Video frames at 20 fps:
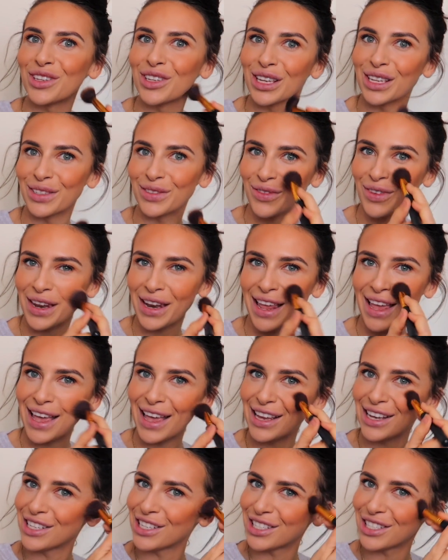she's
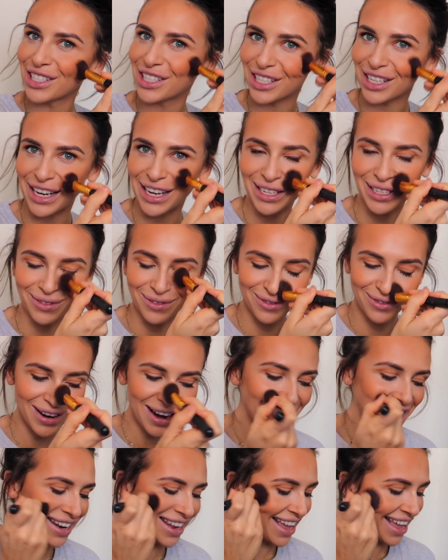finished, she's
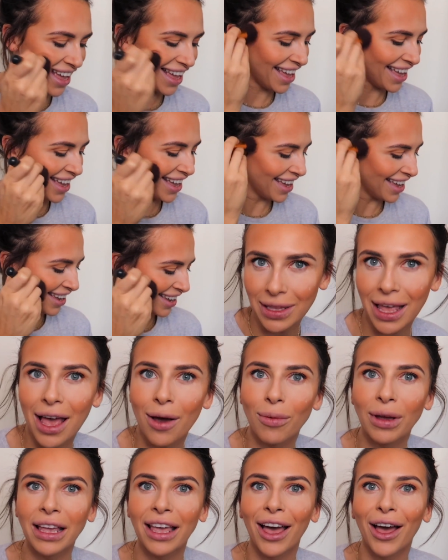ready.
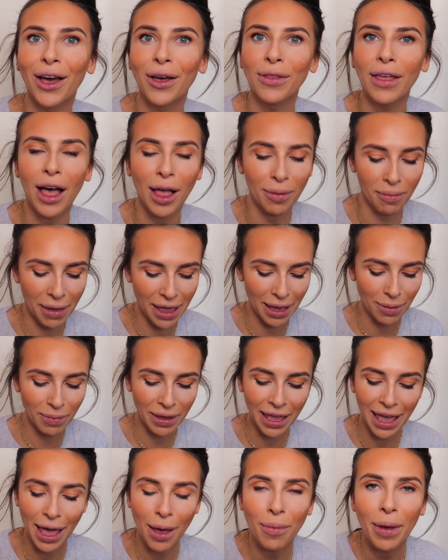There we go, that'll make
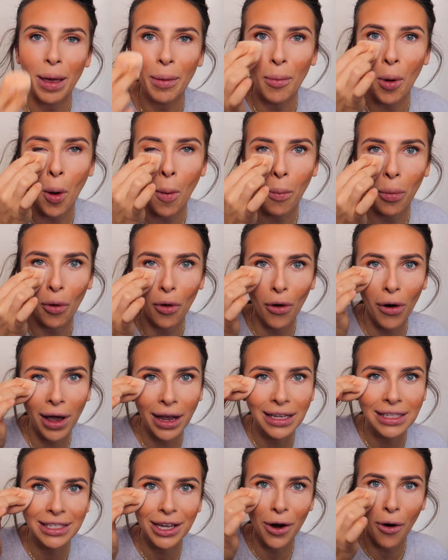me get a bit more
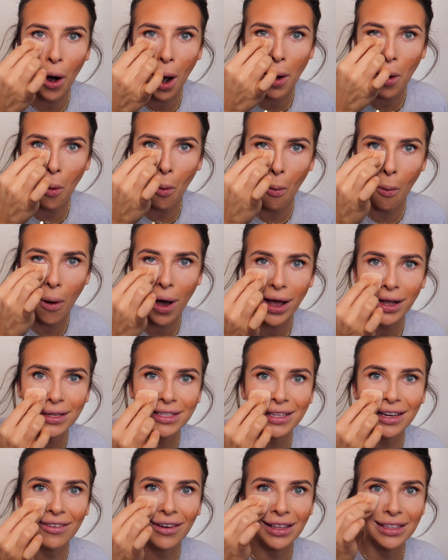brighter and
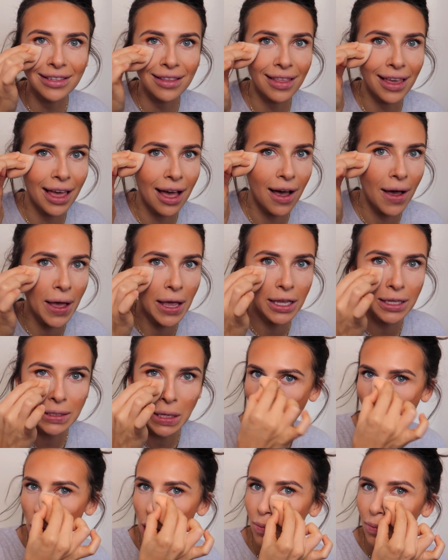whiter under the eyes.
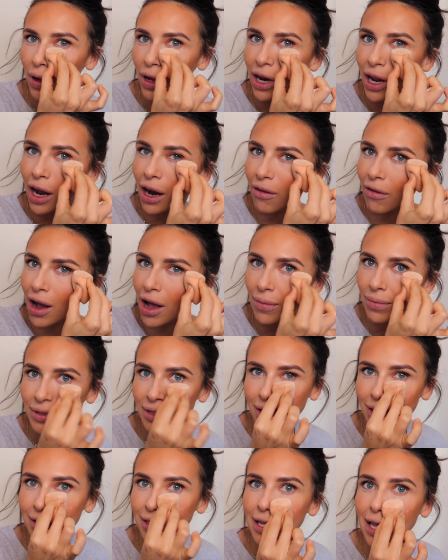Open her up
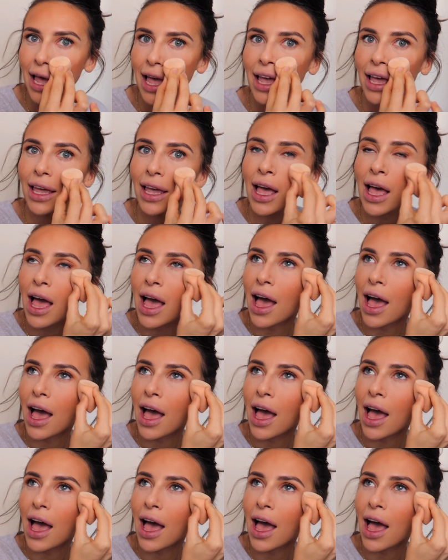to say,